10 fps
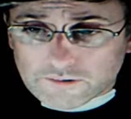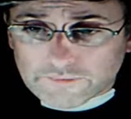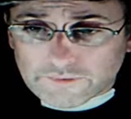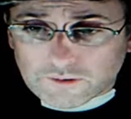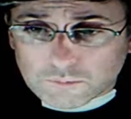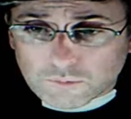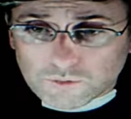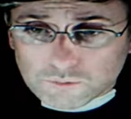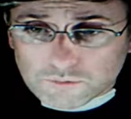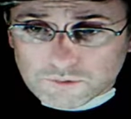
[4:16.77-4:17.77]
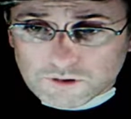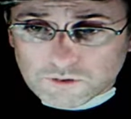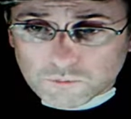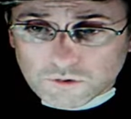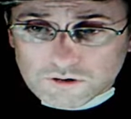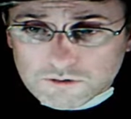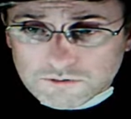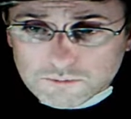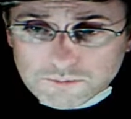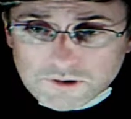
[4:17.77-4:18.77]
I think moss would be the one who
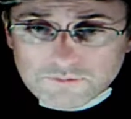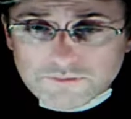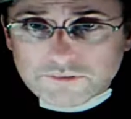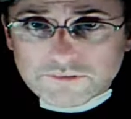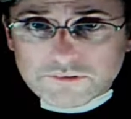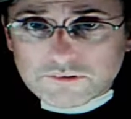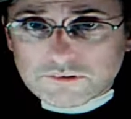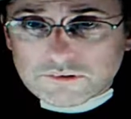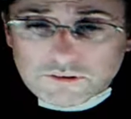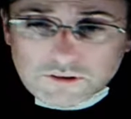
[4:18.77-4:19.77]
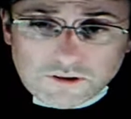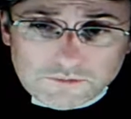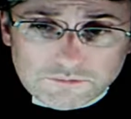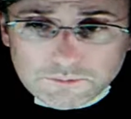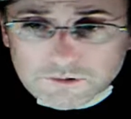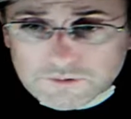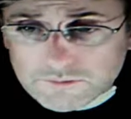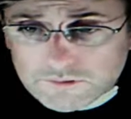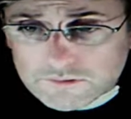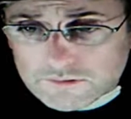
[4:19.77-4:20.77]
would be the
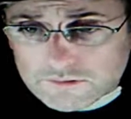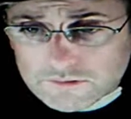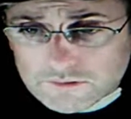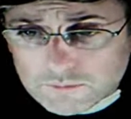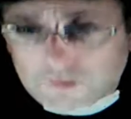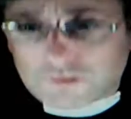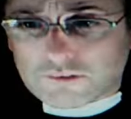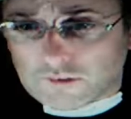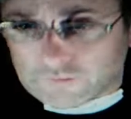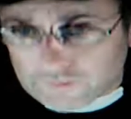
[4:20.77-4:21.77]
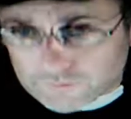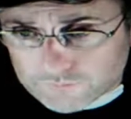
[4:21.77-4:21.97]
first to be discovered.